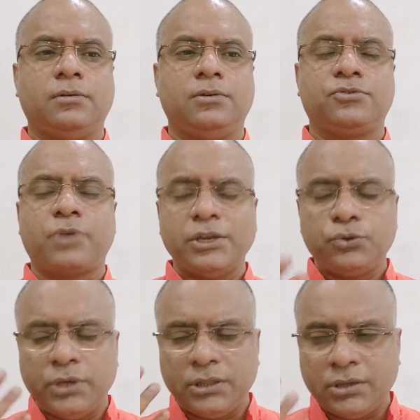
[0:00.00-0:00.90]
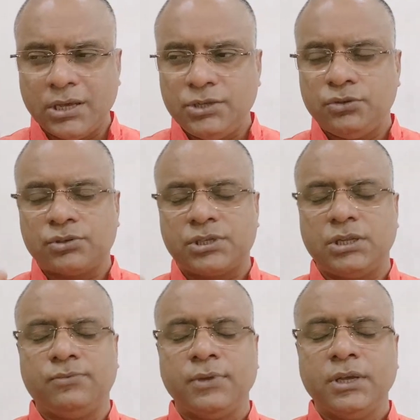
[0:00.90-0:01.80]
Try to engage
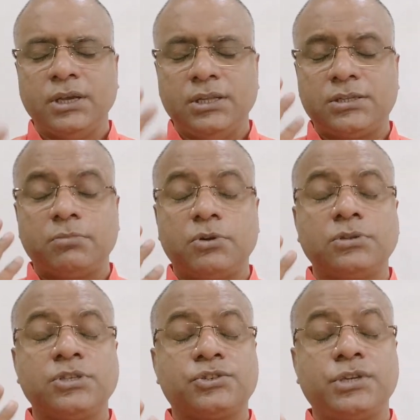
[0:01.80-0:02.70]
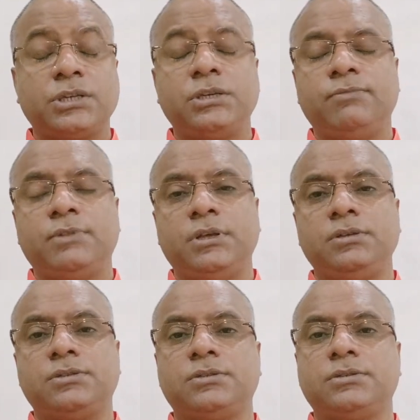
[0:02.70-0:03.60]
yourself in some constructive
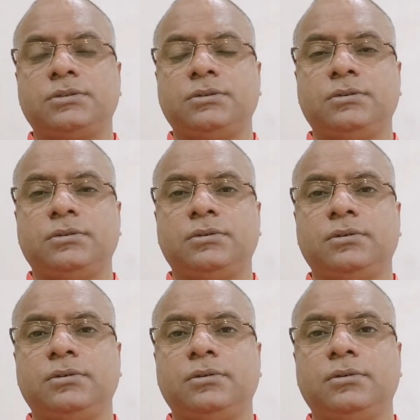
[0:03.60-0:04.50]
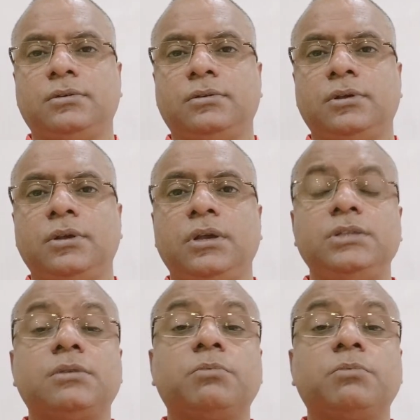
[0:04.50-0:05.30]
things, in some